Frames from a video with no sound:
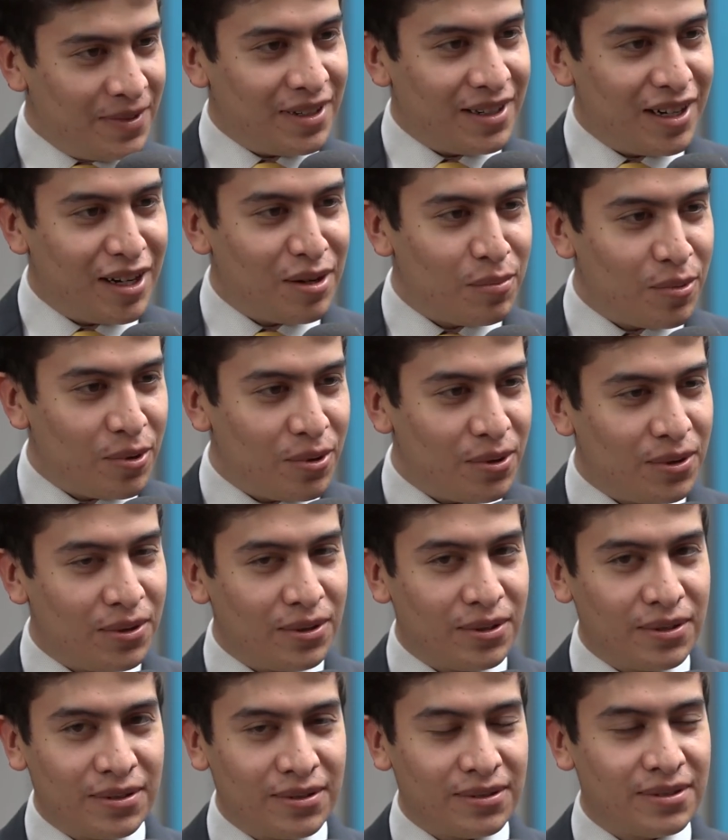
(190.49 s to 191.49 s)
a
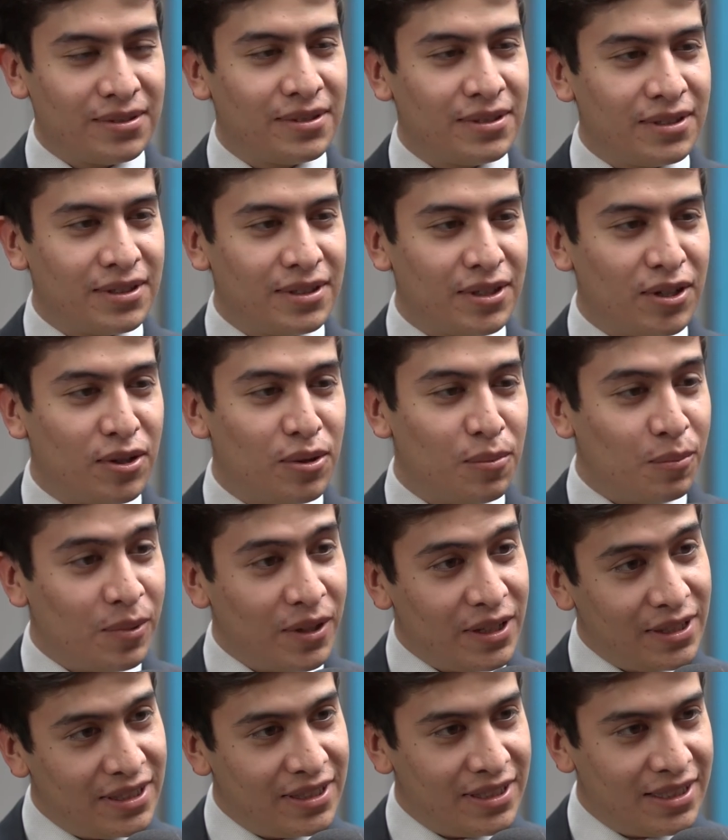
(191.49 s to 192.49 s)
more
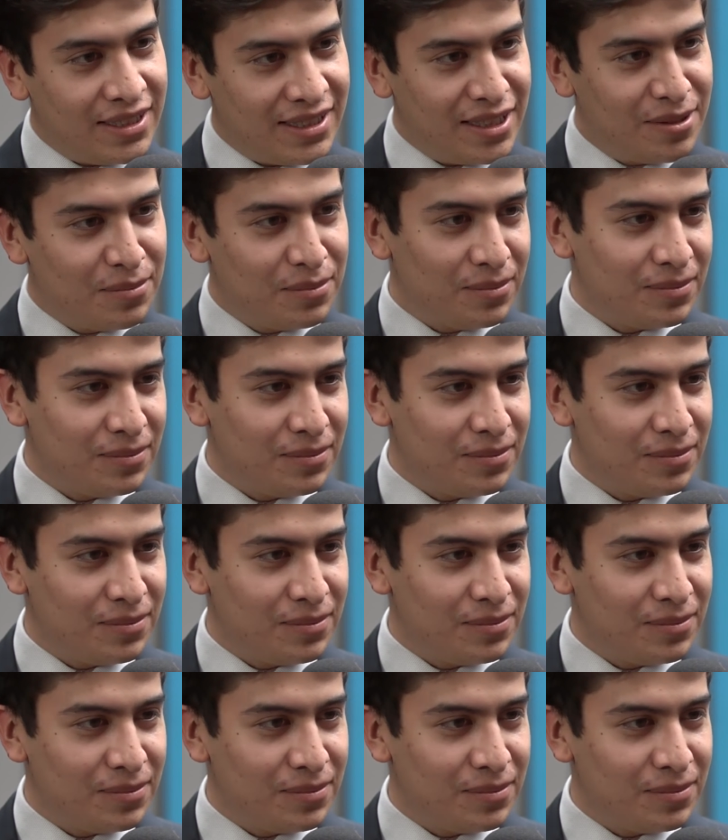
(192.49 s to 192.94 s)
complete system.